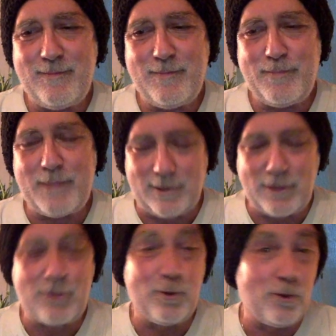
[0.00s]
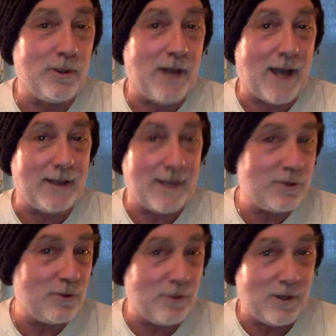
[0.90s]
But it looked cool. I like
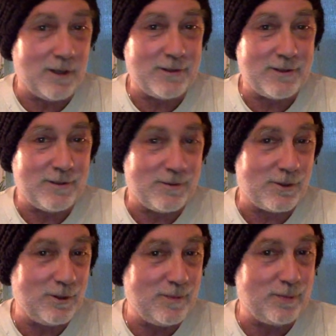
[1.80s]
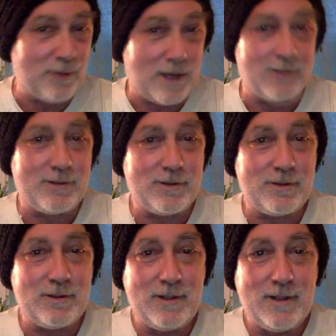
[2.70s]
toys. It was a good price.